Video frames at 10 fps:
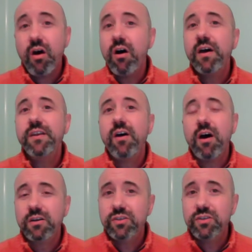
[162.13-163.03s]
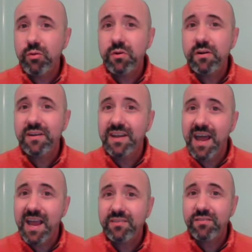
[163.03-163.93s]
on October
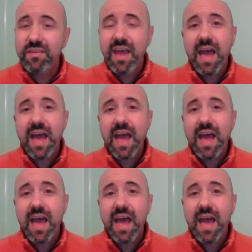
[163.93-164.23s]
9th